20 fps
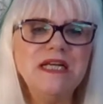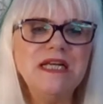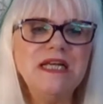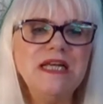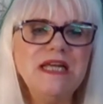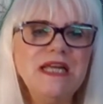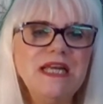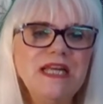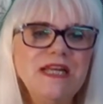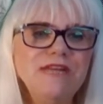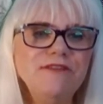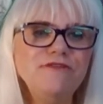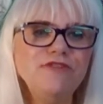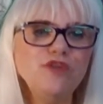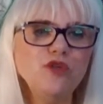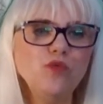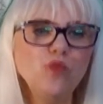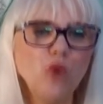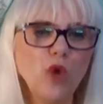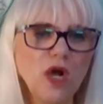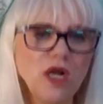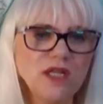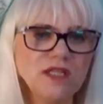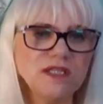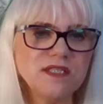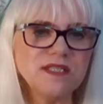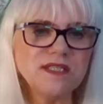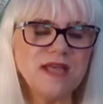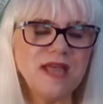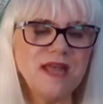If you
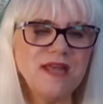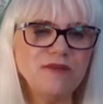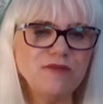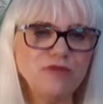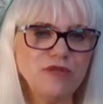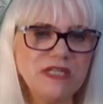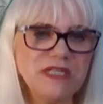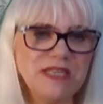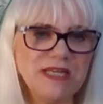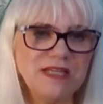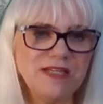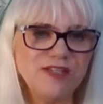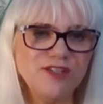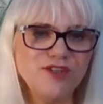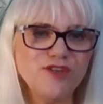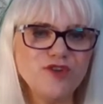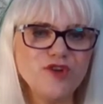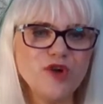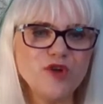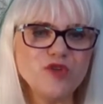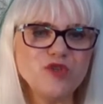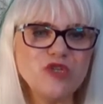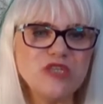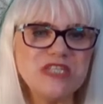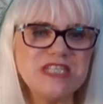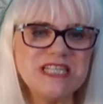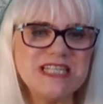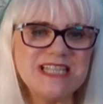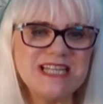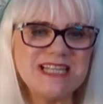want a reading, you go to
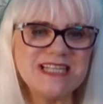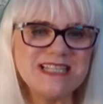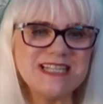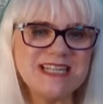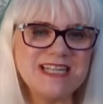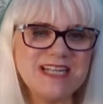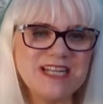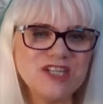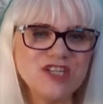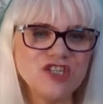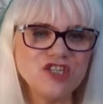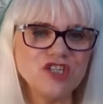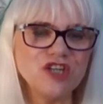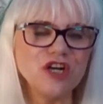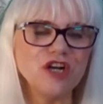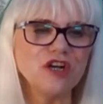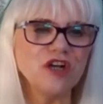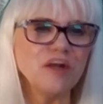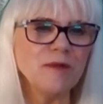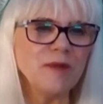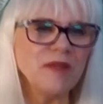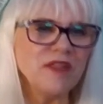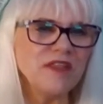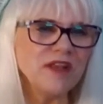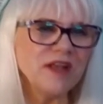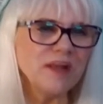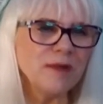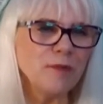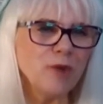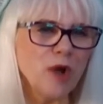sixsenseconnection.com. I
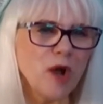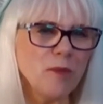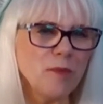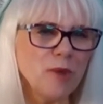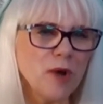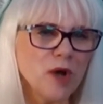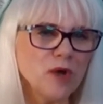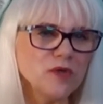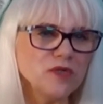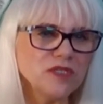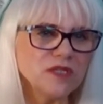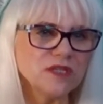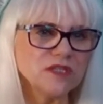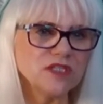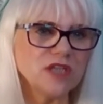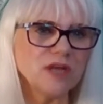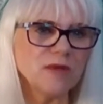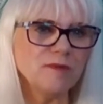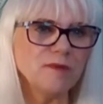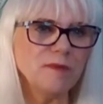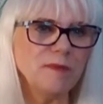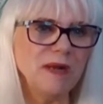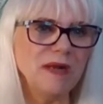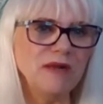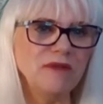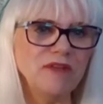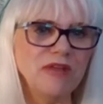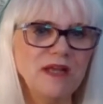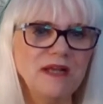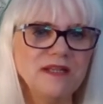think I put a post on top
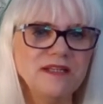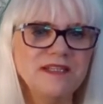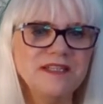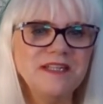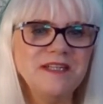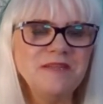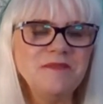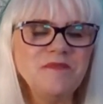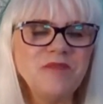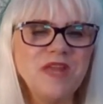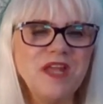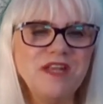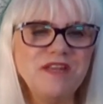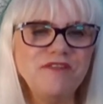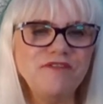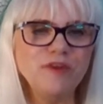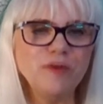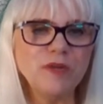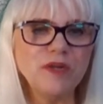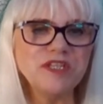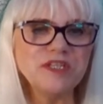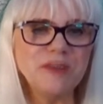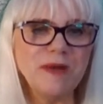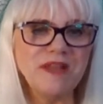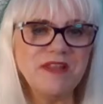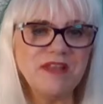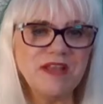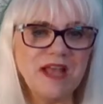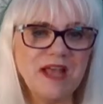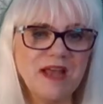about that. And if you want to buy
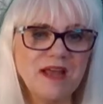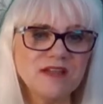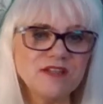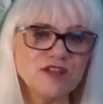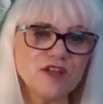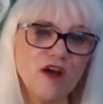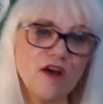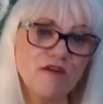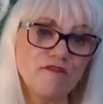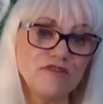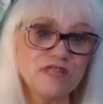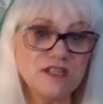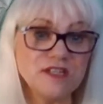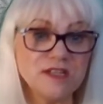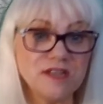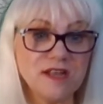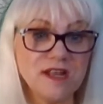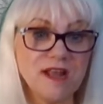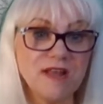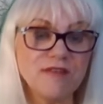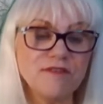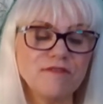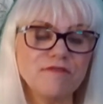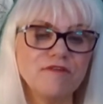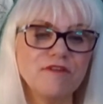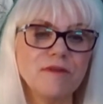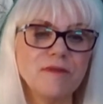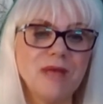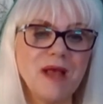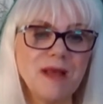the cards, obviously you can get them
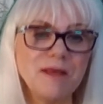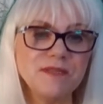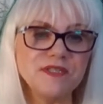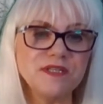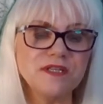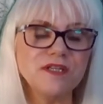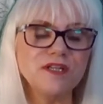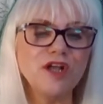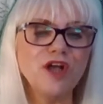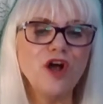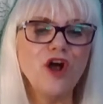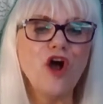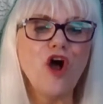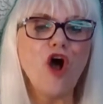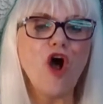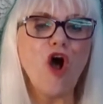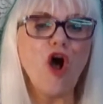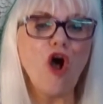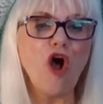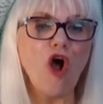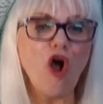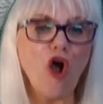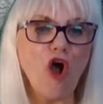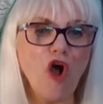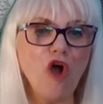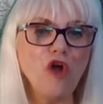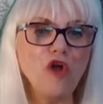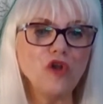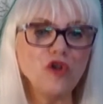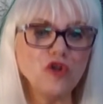from Amazon or
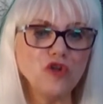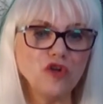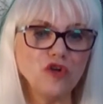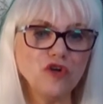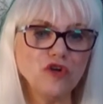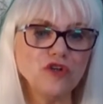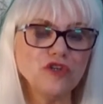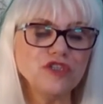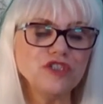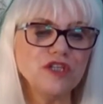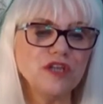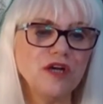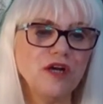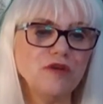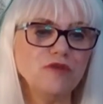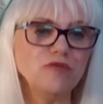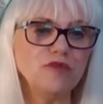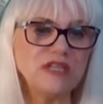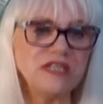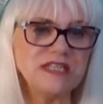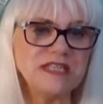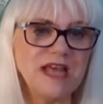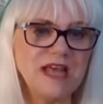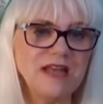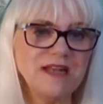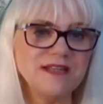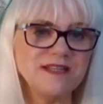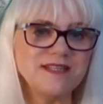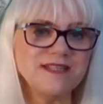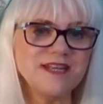all good
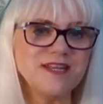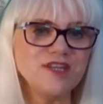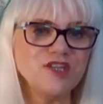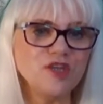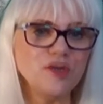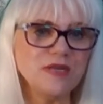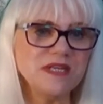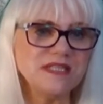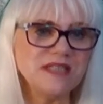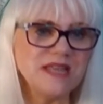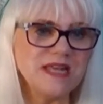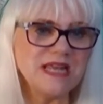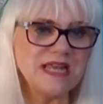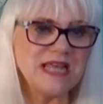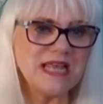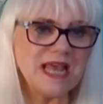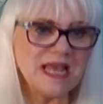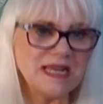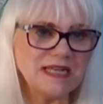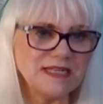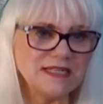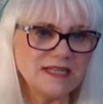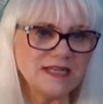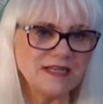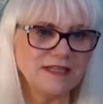retailers in USA and Canada.